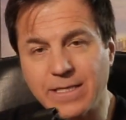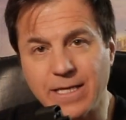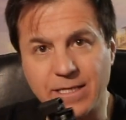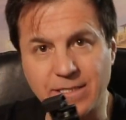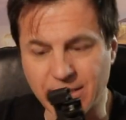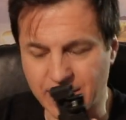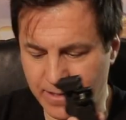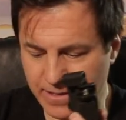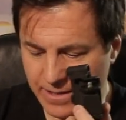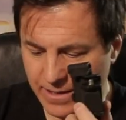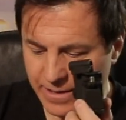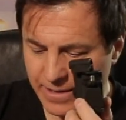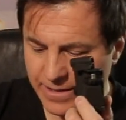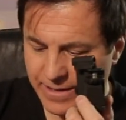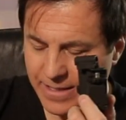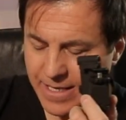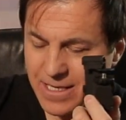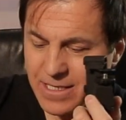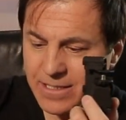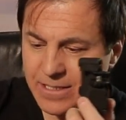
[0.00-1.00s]
this?
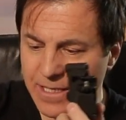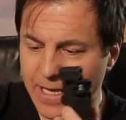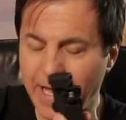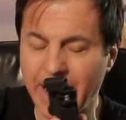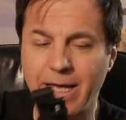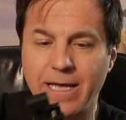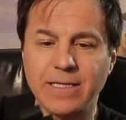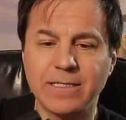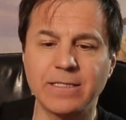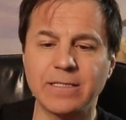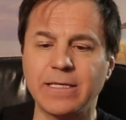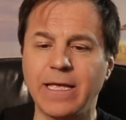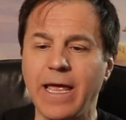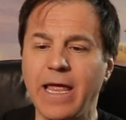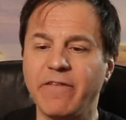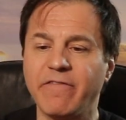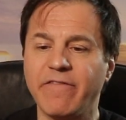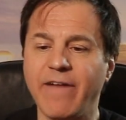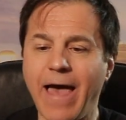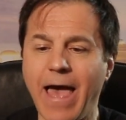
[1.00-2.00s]
This is,
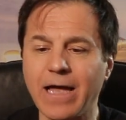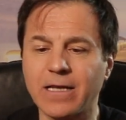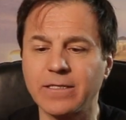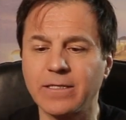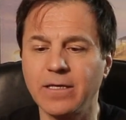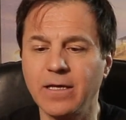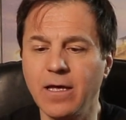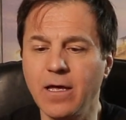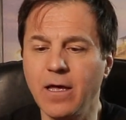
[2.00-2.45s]
in fact,